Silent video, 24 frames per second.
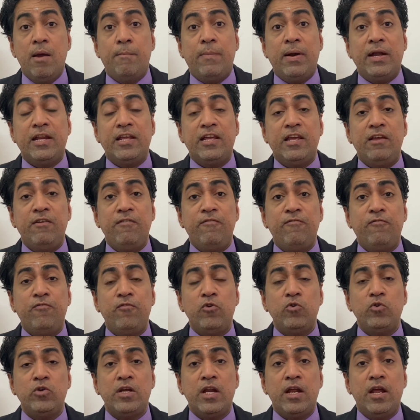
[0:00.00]
But if
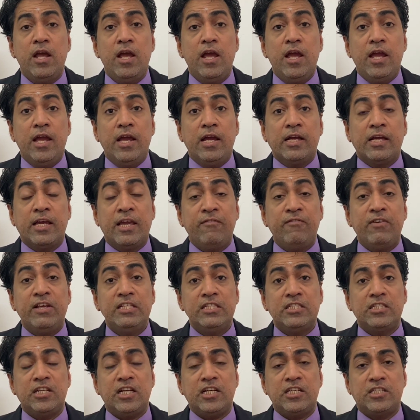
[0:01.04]
you give
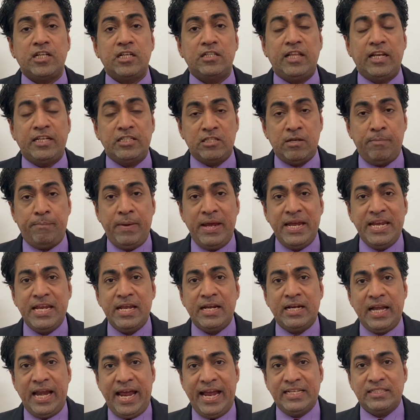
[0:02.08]
instruction, that is a
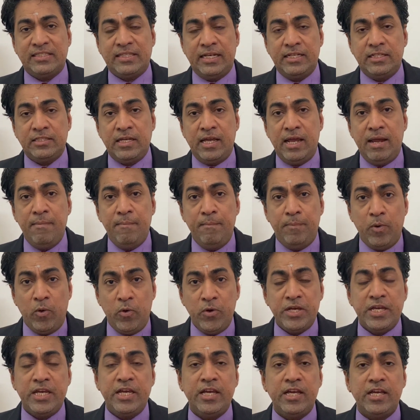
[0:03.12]
payee clients, that is an
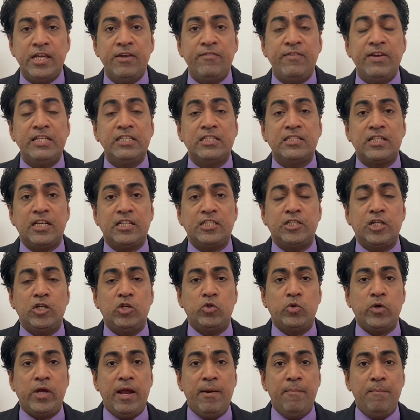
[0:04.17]
employee, give
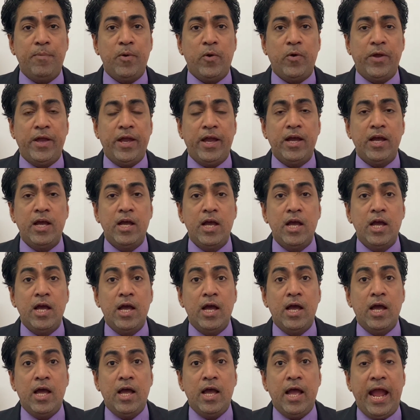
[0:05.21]
instruction to employer,
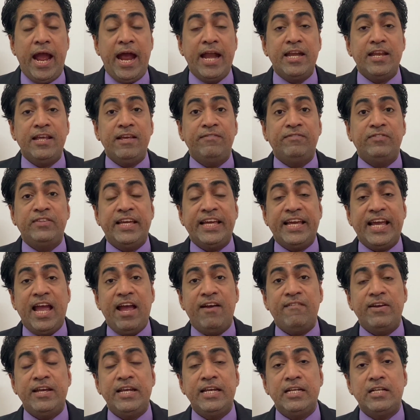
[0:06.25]
and if they
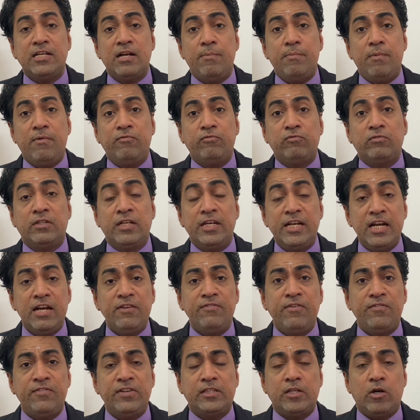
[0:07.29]
have an income of
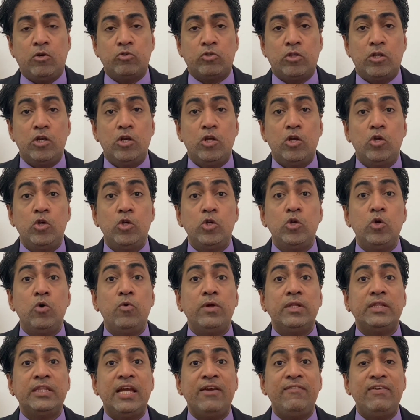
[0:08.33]
350,000,
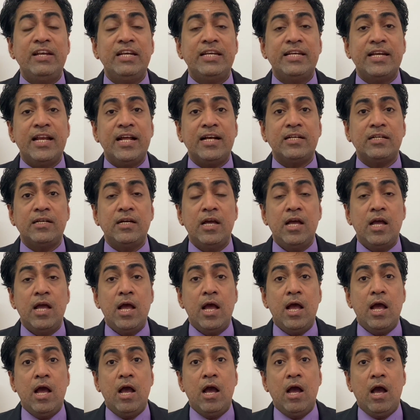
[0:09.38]
they will deduct
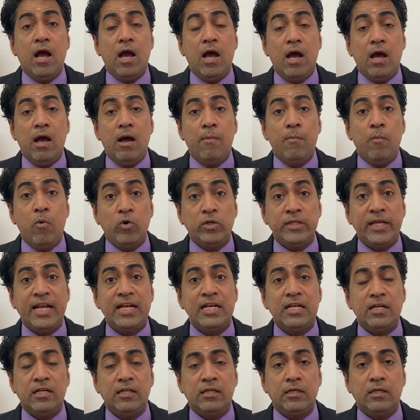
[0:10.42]
more
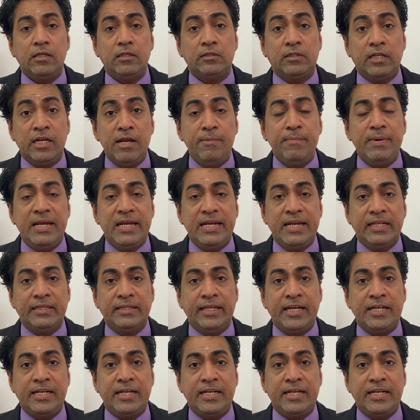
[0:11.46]
than 3 million.